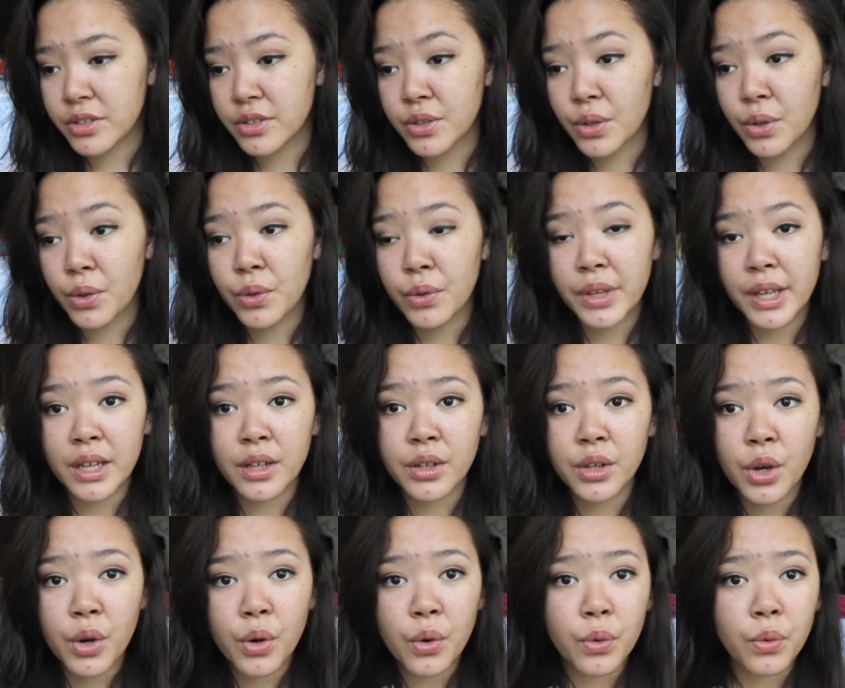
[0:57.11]
so they
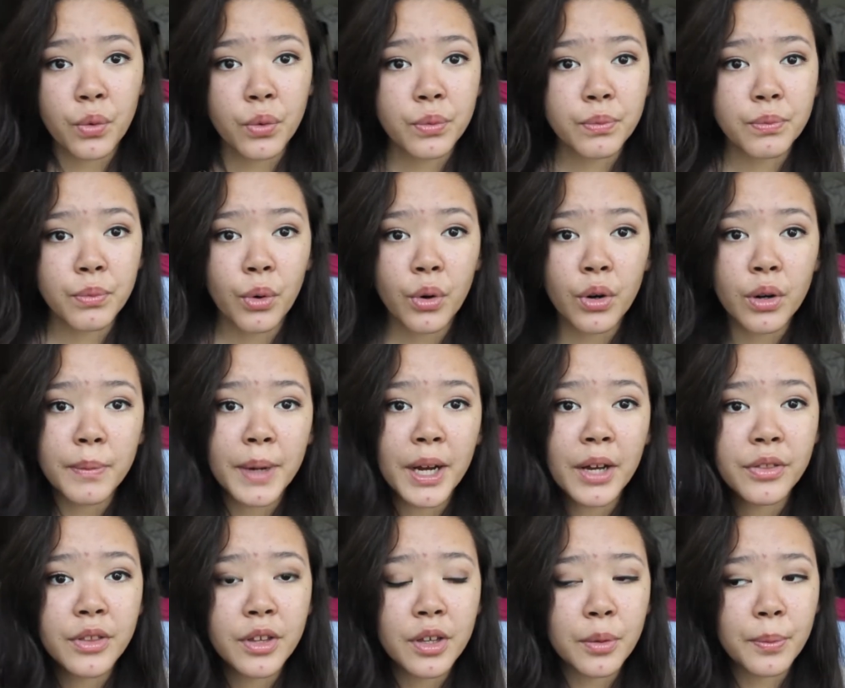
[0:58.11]
know more
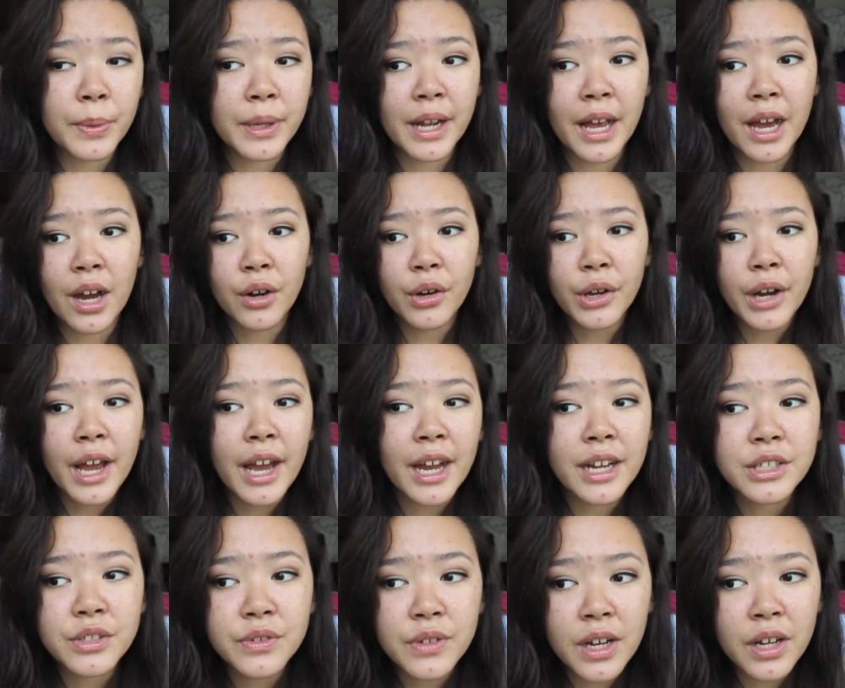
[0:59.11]
about them and how to
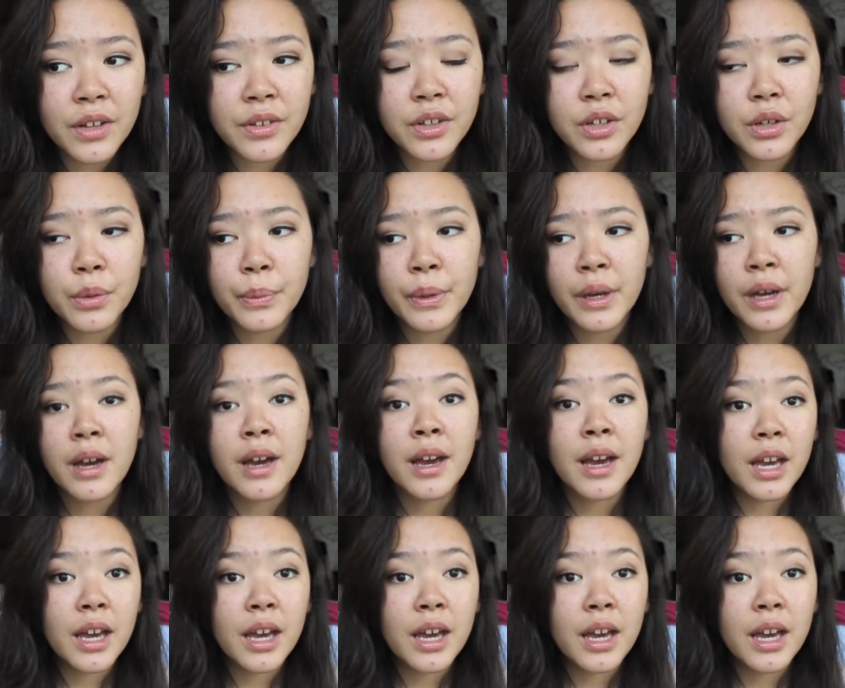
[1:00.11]
act around them